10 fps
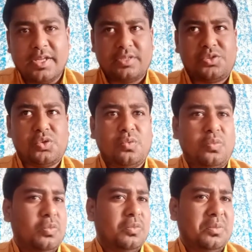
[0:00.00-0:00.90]

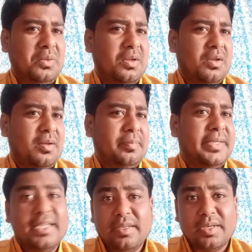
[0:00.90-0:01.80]
So
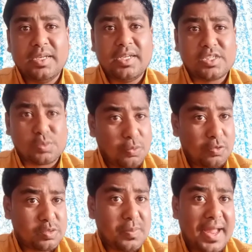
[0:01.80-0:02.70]
being a
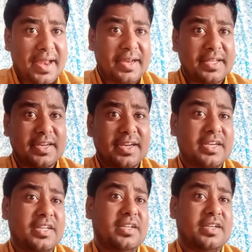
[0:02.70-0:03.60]
sportsman or a
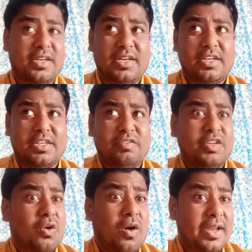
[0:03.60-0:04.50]
cricketer, we
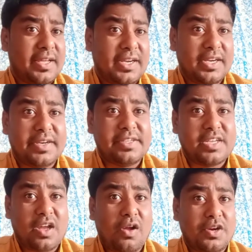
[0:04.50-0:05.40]
call a cricketer as
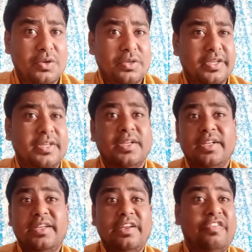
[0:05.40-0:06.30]
an all-rounder
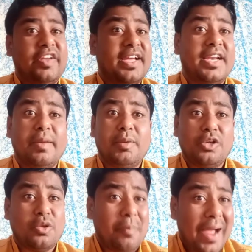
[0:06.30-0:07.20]
if he can able
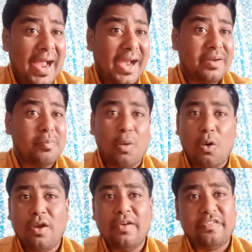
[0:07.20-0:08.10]
to bat,
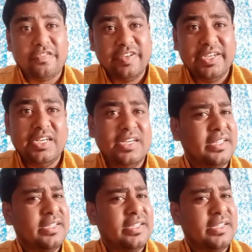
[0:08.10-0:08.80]
ball, field,